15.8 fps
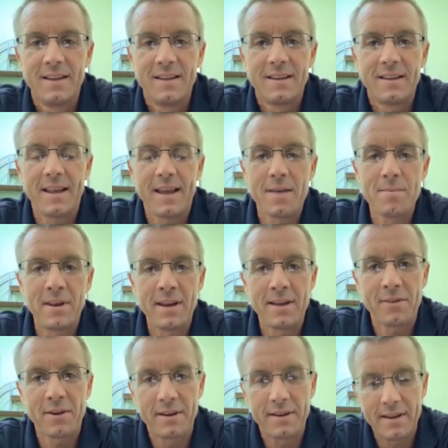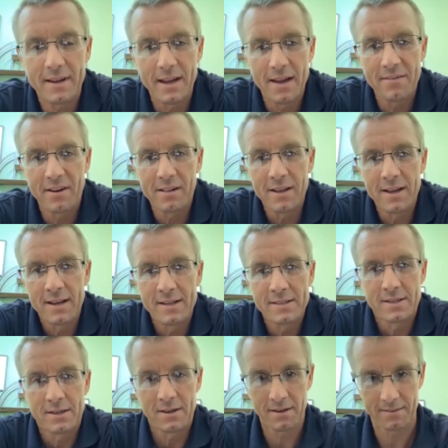Yeah, I mean, every every client
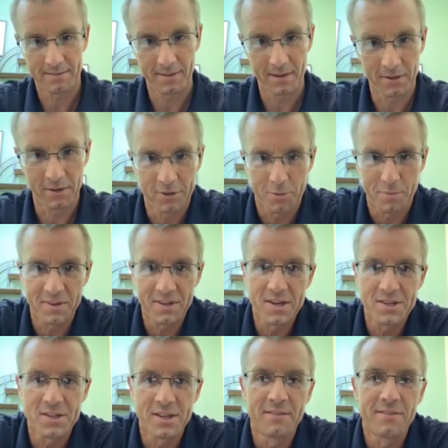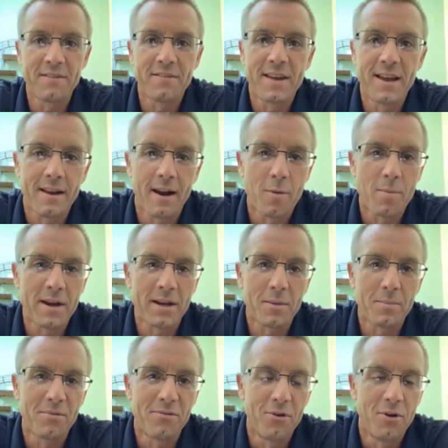has their own interpretation if they've had chiropractic
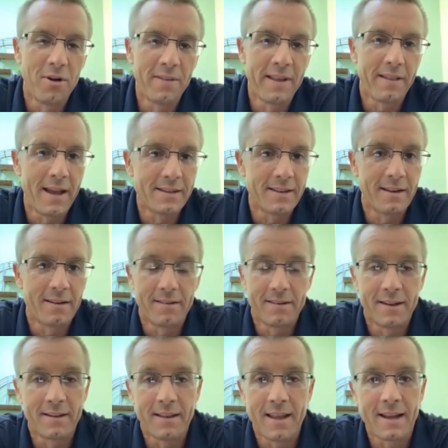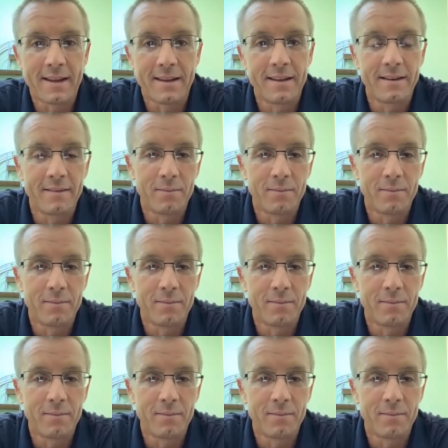before and they liked it or didn't like it,